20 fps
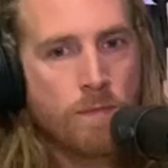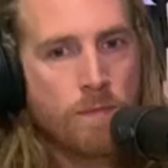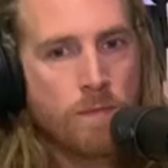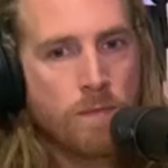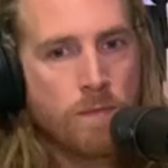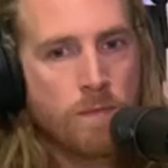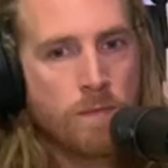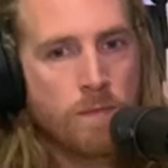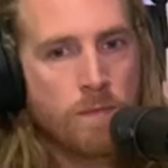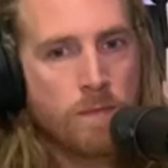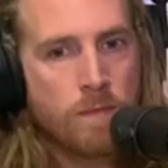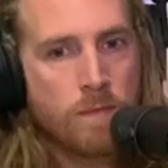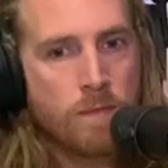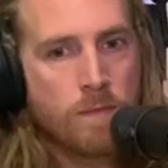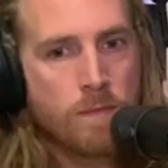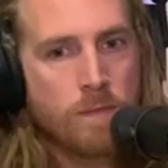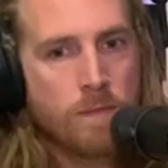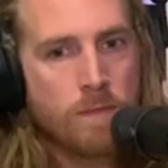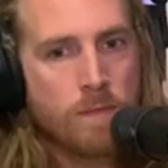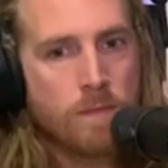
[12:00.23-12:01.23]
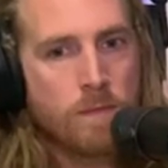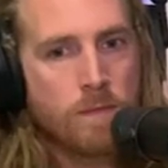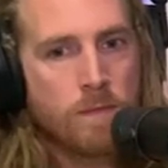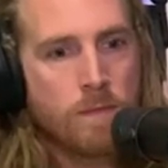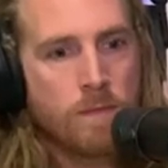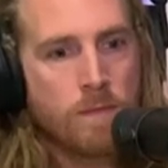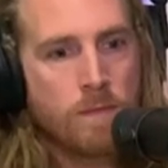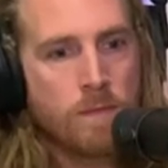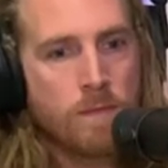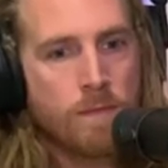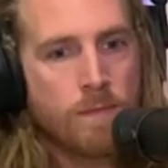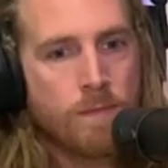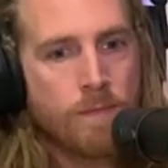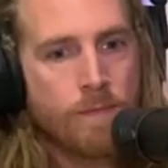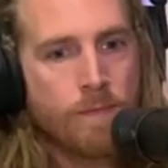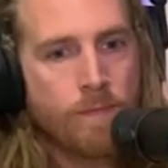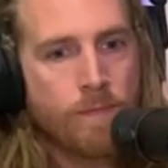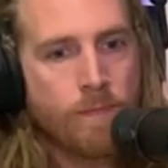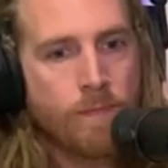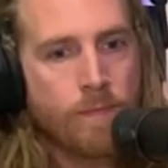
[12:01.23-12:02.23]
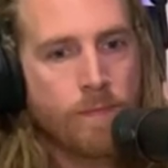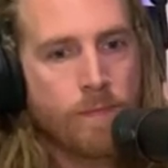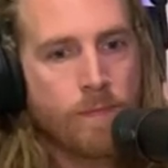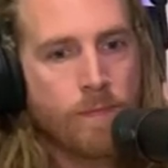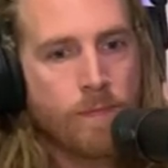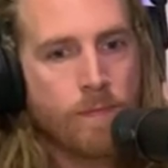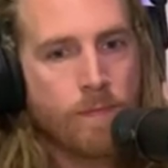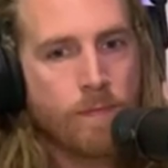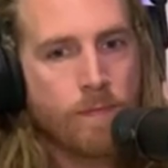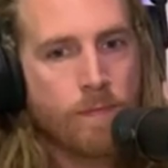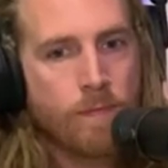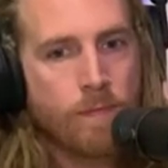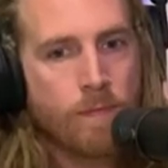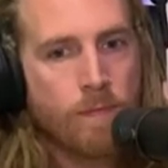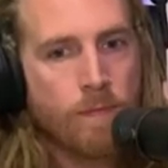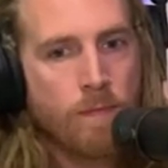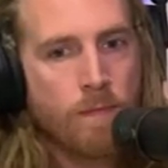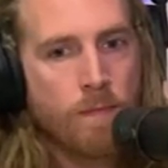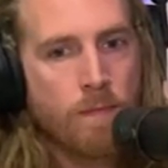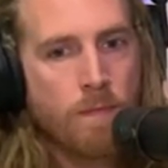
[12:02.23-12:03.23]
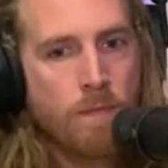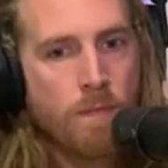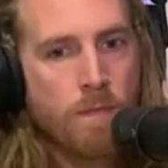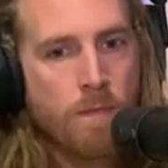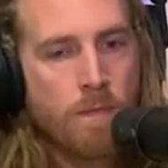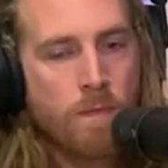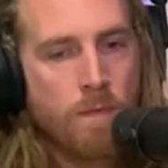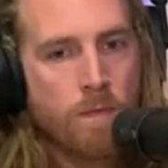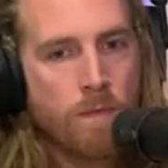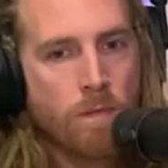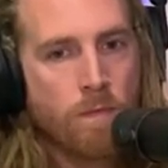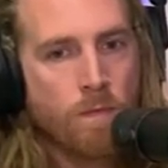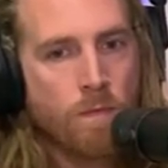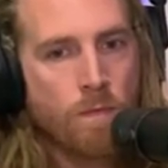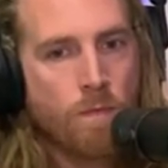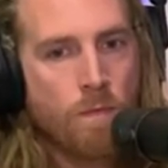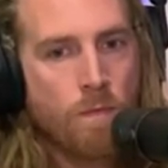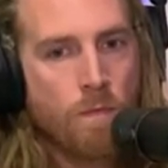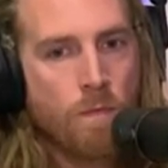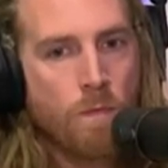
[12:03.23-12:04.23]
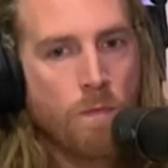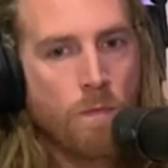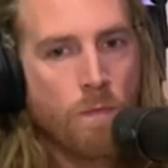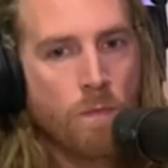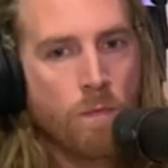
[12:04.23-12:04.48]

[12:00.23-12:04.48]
(not speaking)